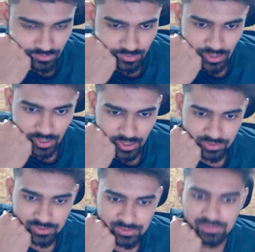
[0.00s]
Yeah,
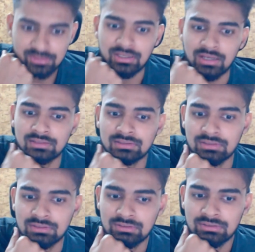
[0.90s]
this is the answer.
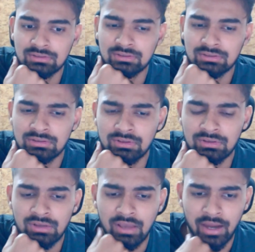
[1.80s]

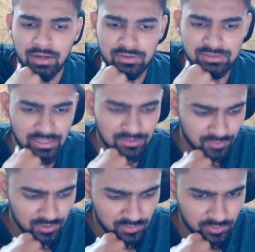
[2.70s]
And you're saying
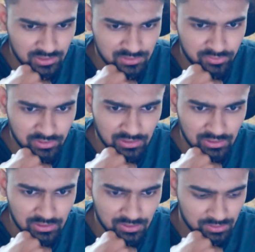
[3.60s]
for 23,